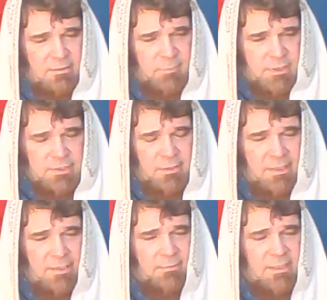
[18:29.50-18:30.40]

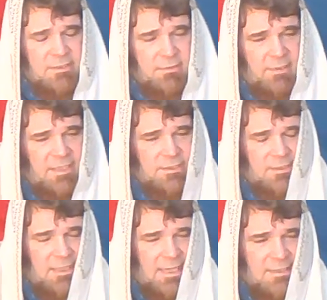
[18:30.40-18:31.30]
Maturity and
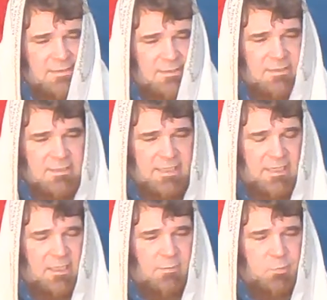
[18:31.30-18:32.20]
restoration has to
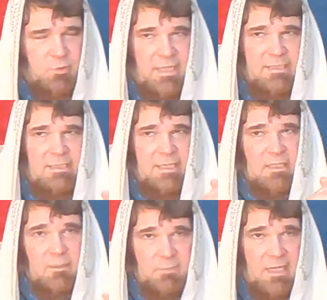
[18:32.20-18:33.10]
take a place in
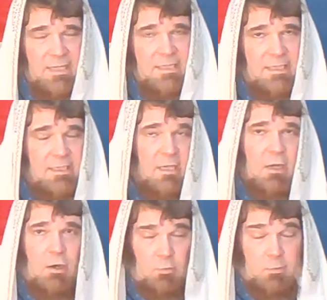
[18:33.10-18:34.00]
humanity,
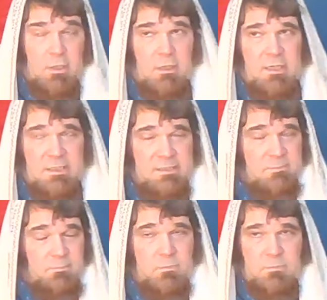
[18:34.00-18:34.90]
or we're going to
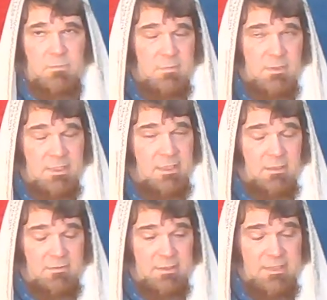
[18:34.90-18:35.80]
just you
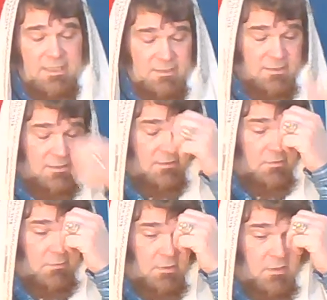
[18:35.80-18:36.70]
know, the nations of the
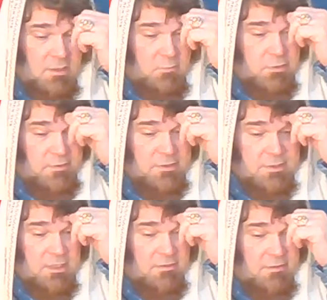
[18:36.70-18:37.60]
world are going to blow
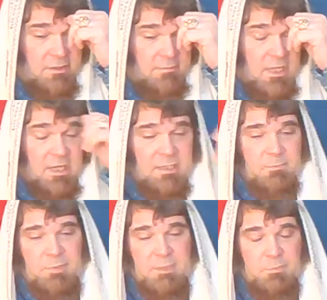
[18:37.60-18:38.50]
each other up. The
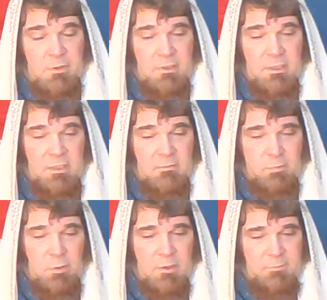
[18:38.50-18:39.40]
people are going to,
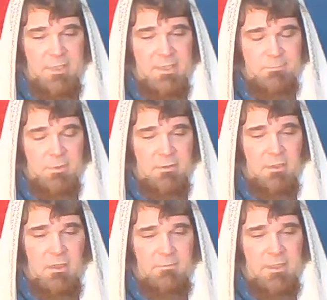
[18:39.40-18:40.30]
poor people
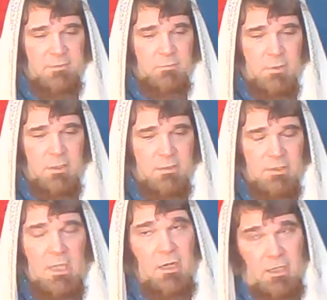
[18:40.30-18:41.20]
all around the world
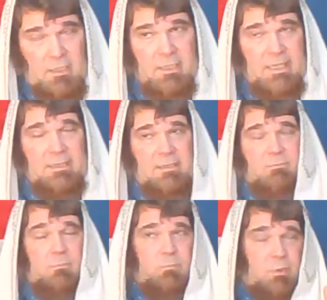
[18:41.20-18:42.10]
are going to get
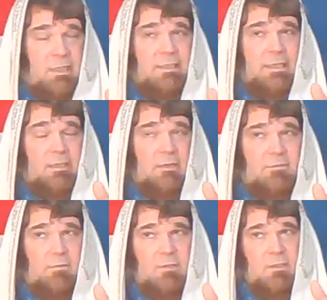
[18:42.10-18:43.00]
the blunt end of